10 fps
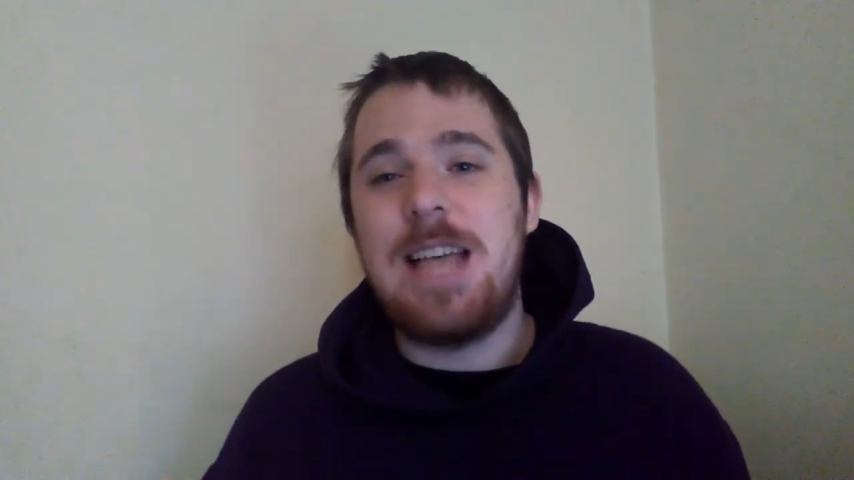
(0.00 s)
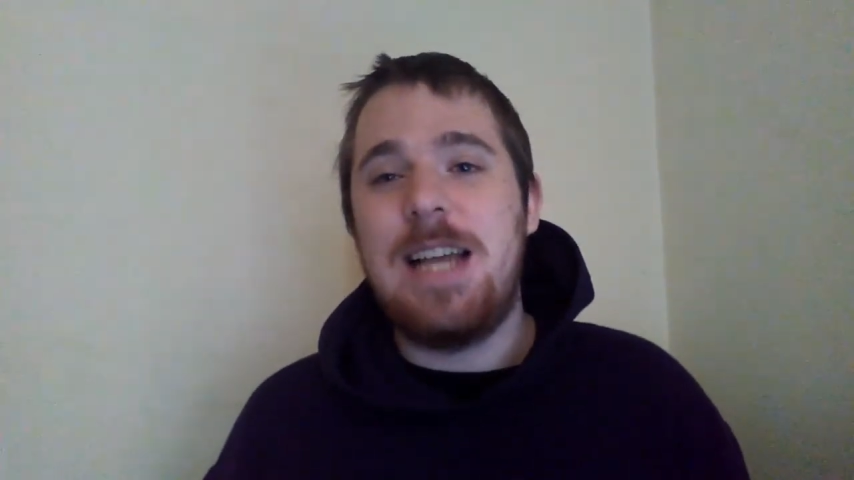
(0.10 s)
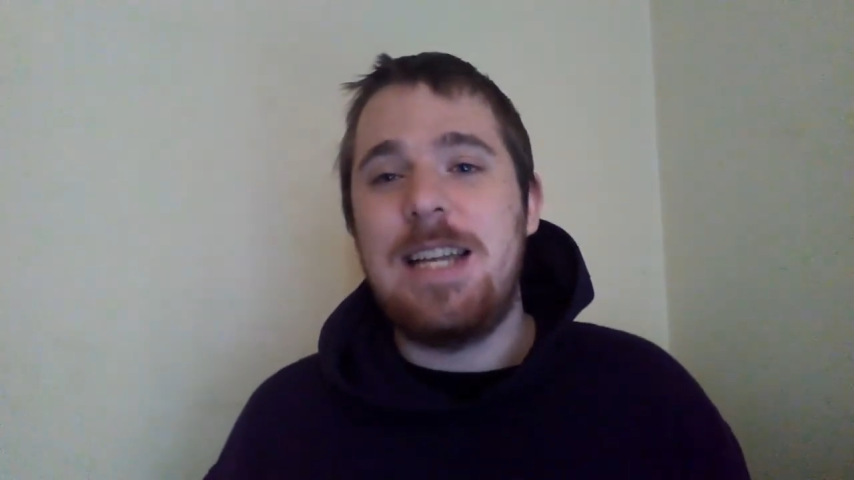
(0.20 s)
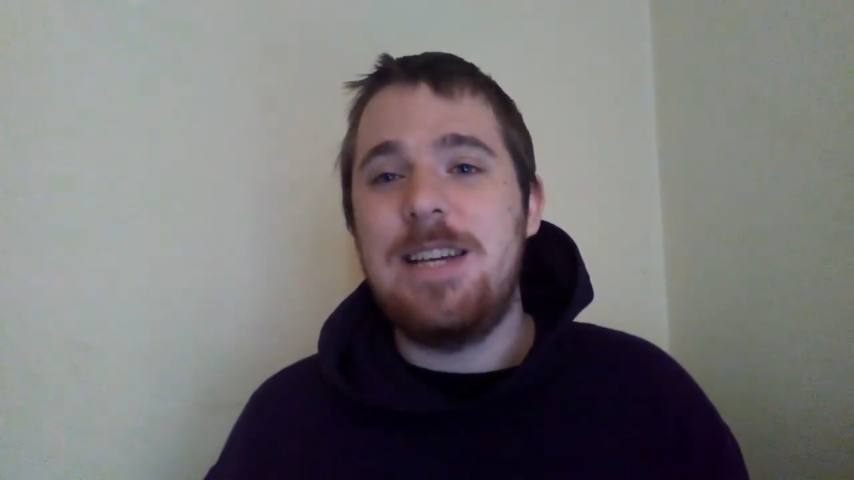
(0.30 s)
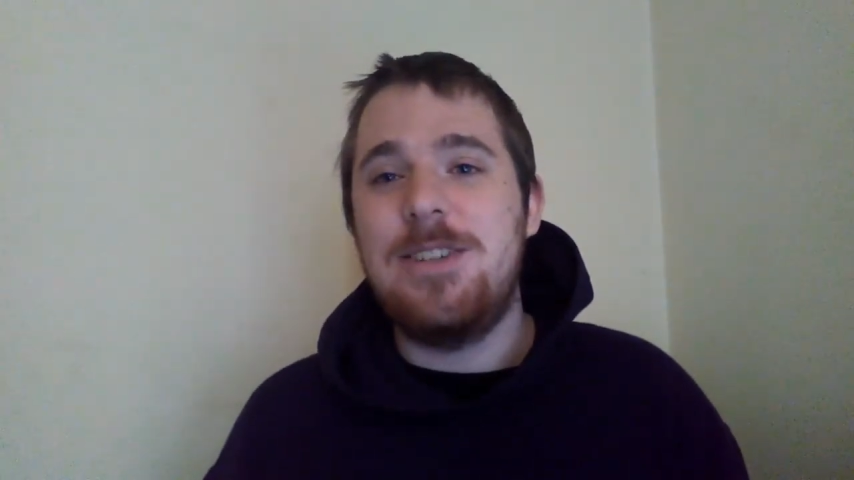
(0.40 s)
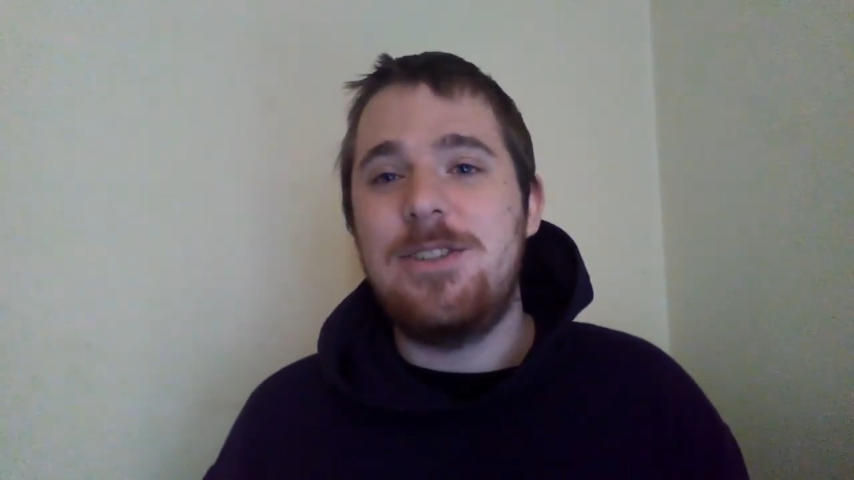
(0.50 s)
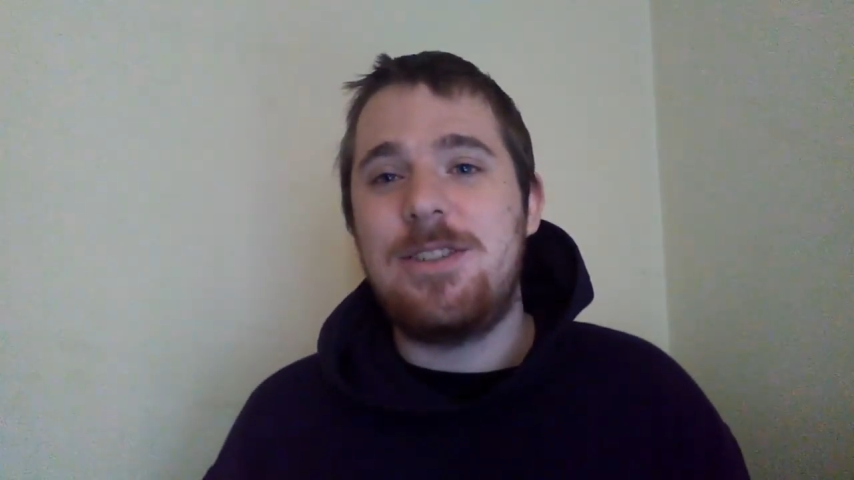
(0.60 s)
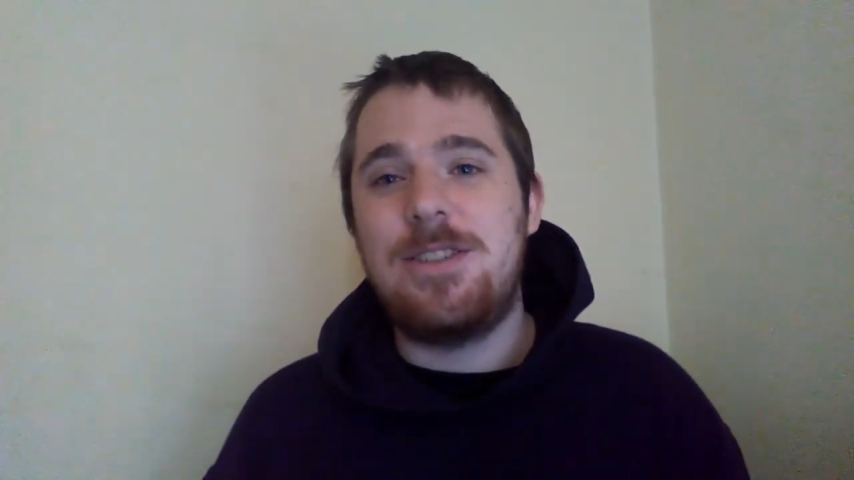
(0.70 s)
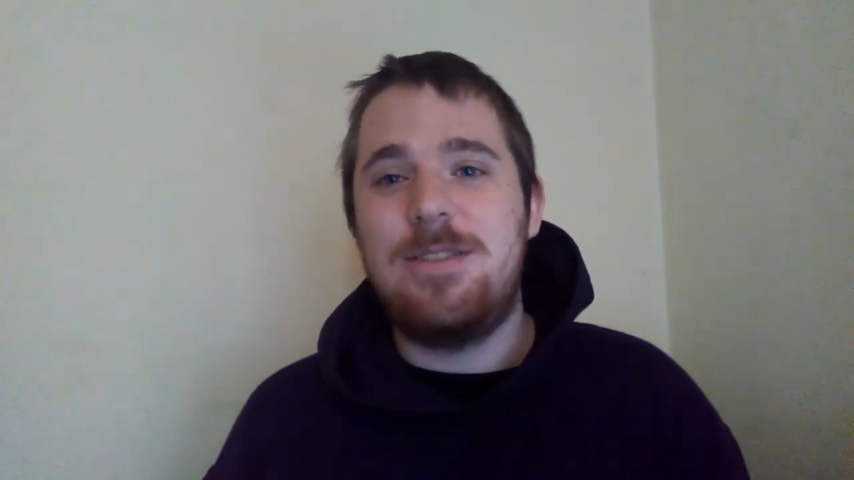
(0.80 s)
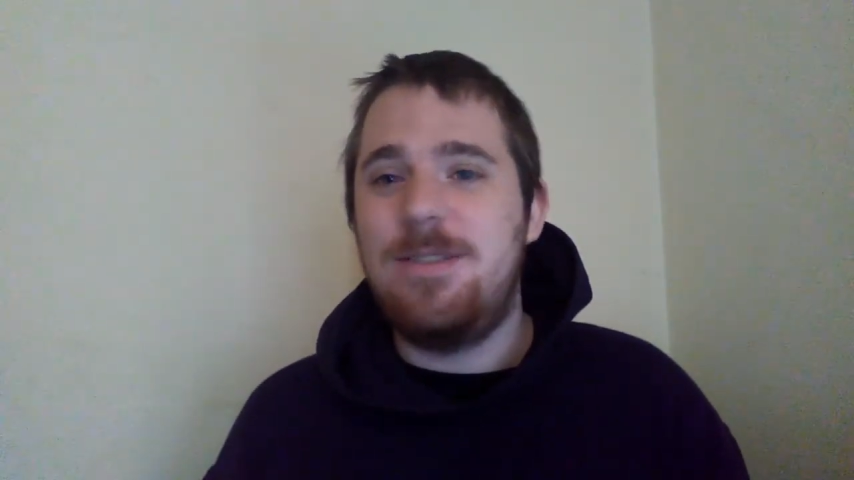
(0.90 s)

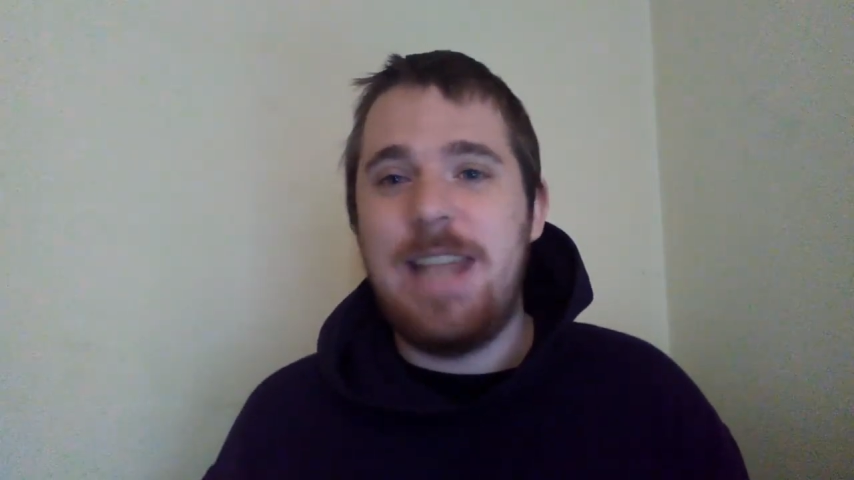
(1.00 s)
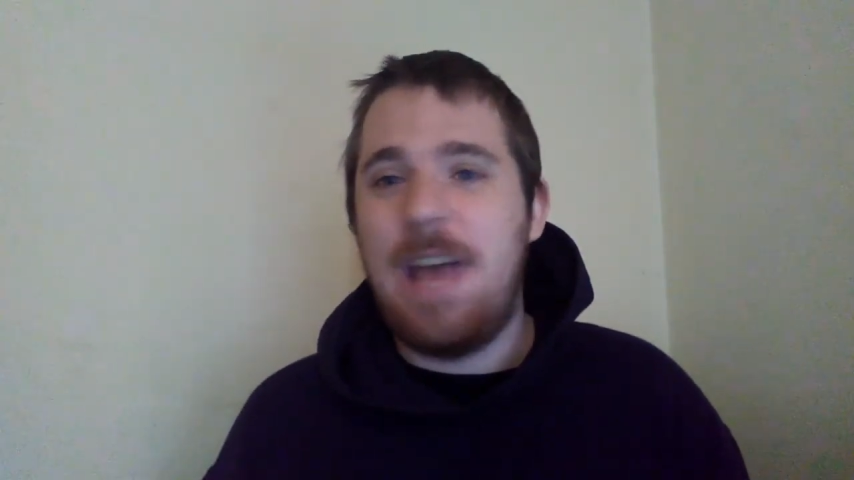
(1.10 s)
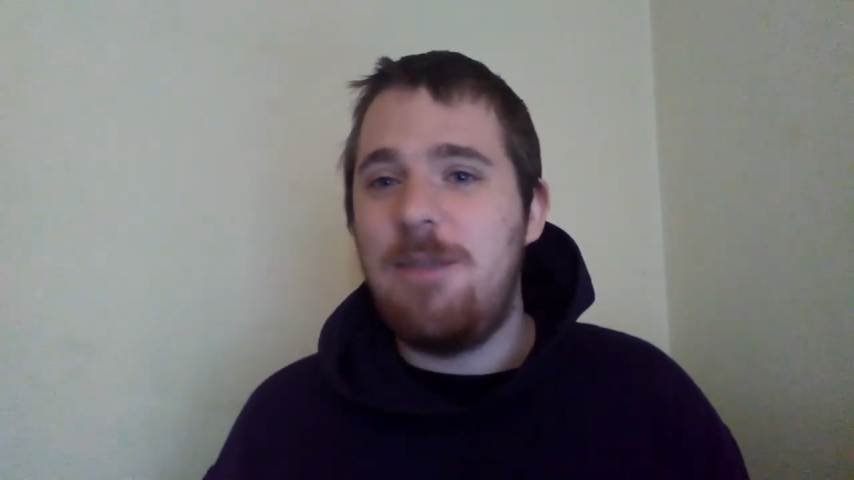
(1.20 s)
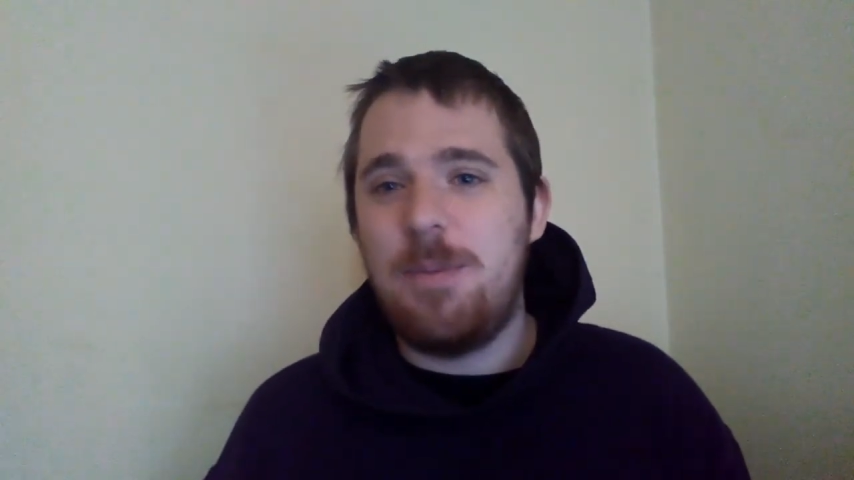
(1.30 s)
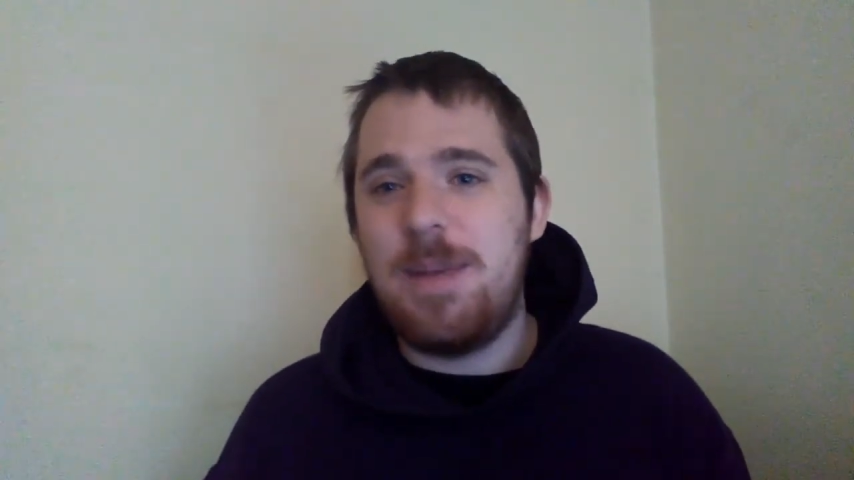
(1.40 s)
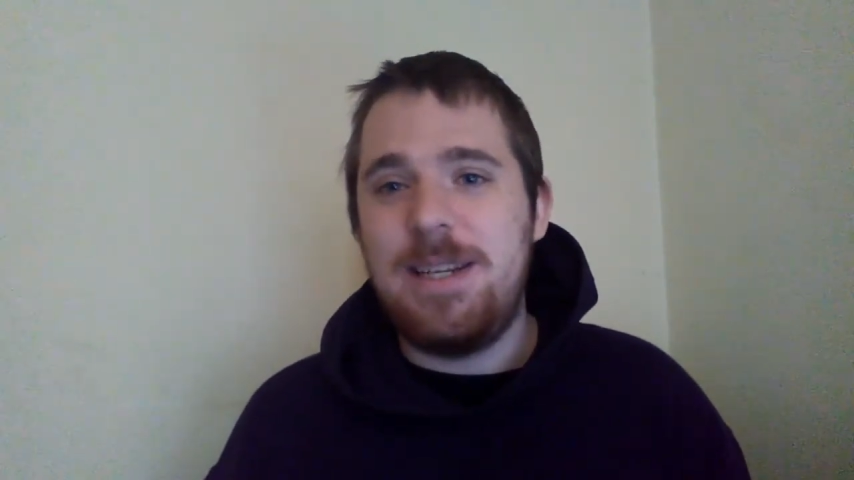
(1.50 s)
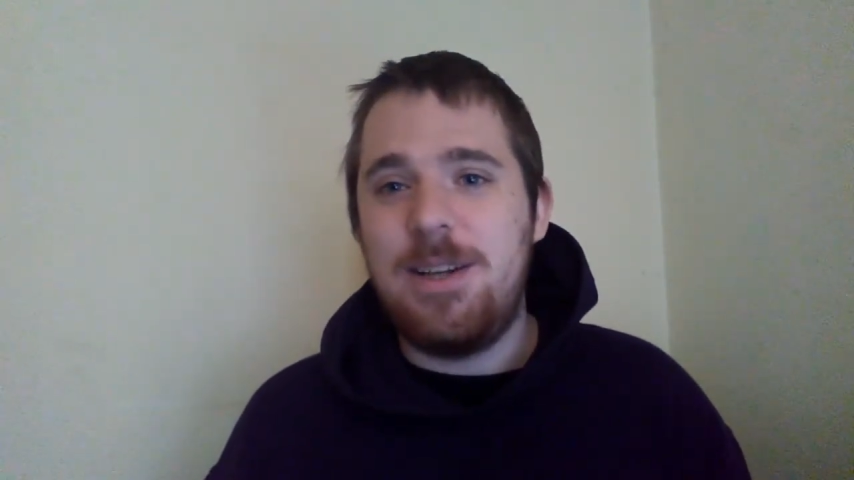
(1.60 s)
idea's never been